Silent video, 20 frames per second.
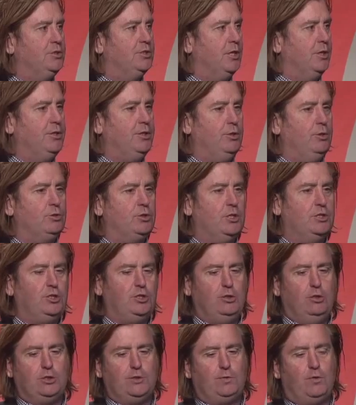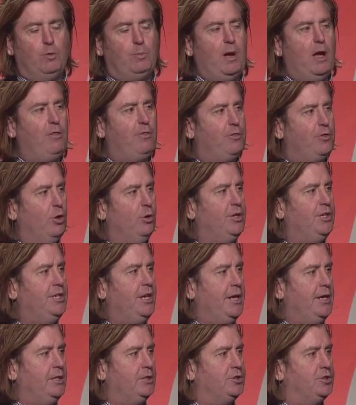that are used, it's used for about 30
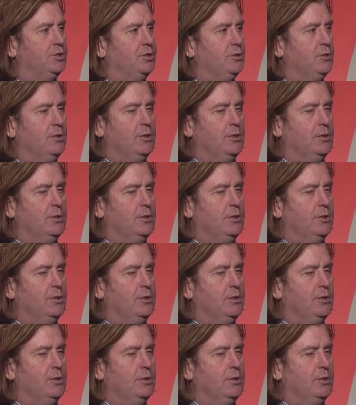days.